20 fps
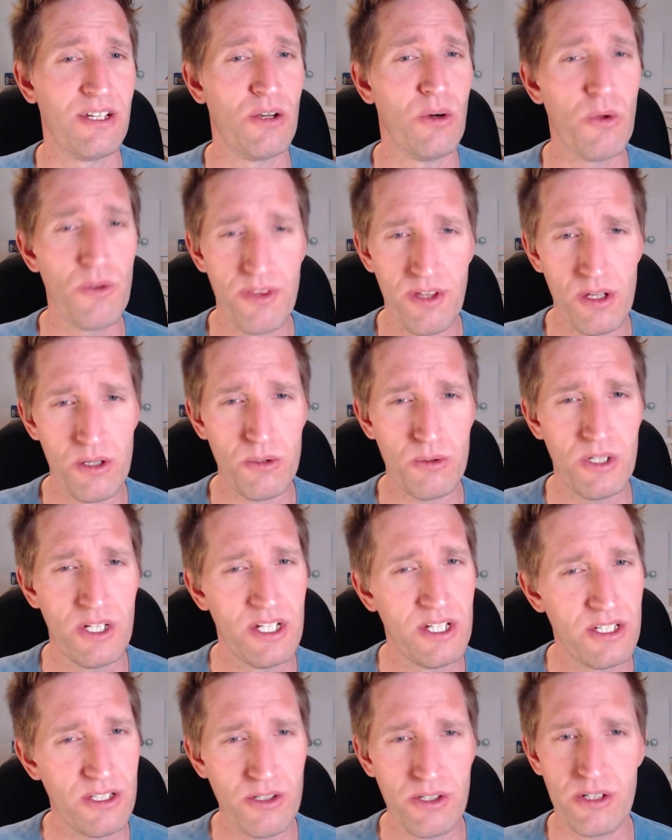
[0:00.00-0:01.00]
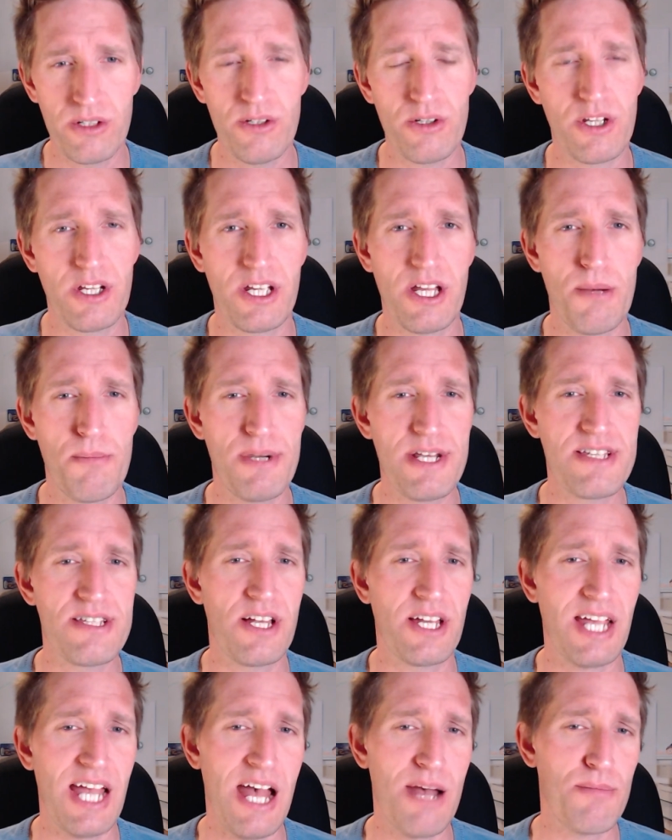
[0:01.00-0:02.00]
although you can look at companies
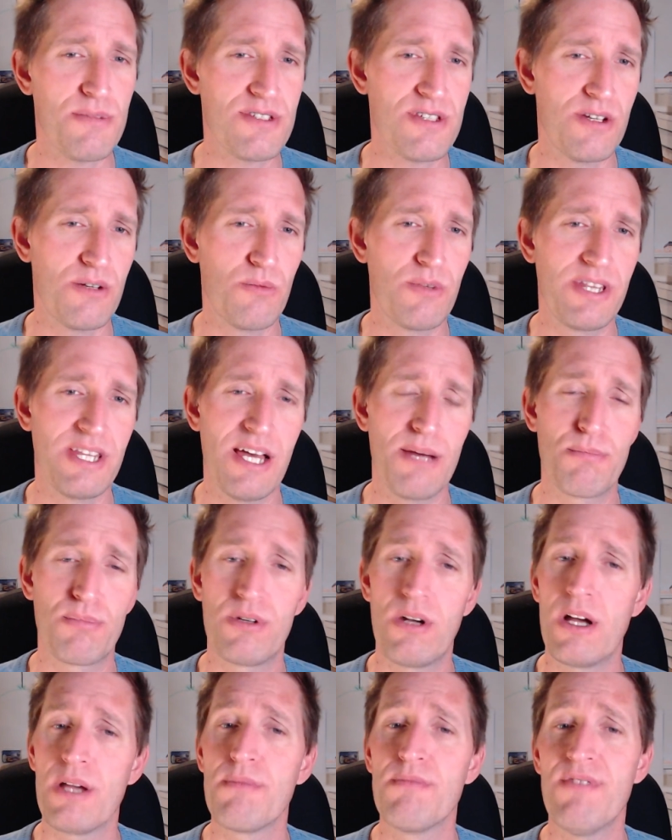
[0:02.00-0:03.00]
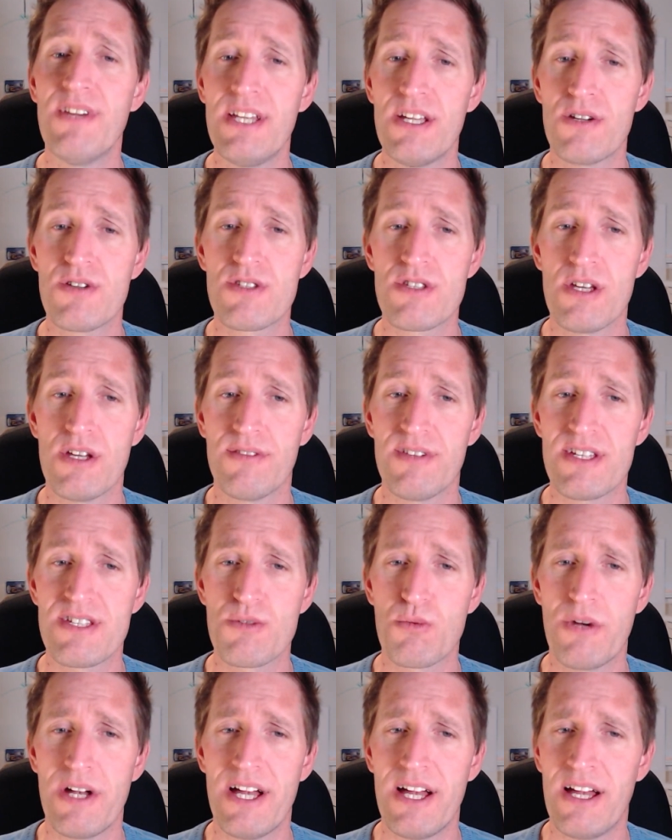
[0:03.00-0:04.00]
like Amazon with their Prime Video
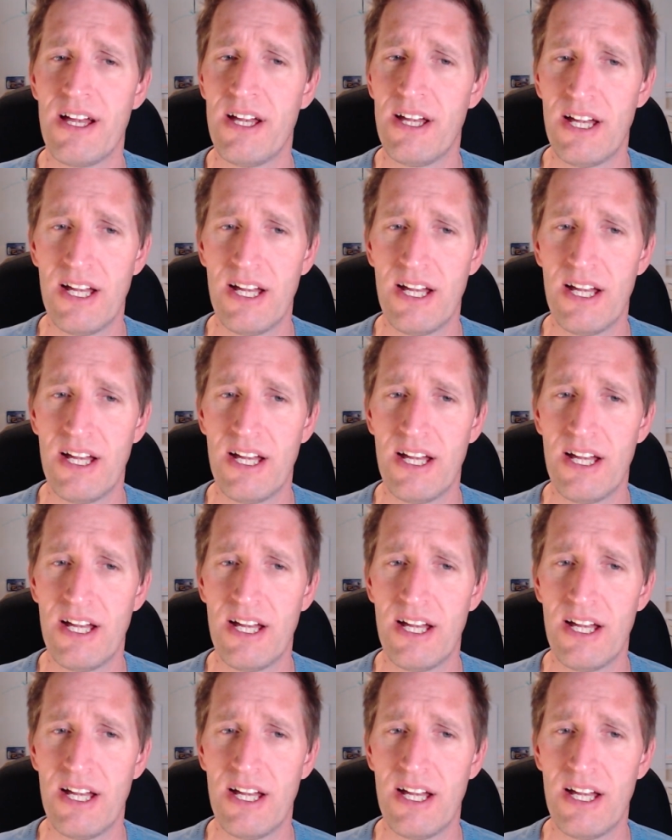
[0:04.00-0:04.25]
service, where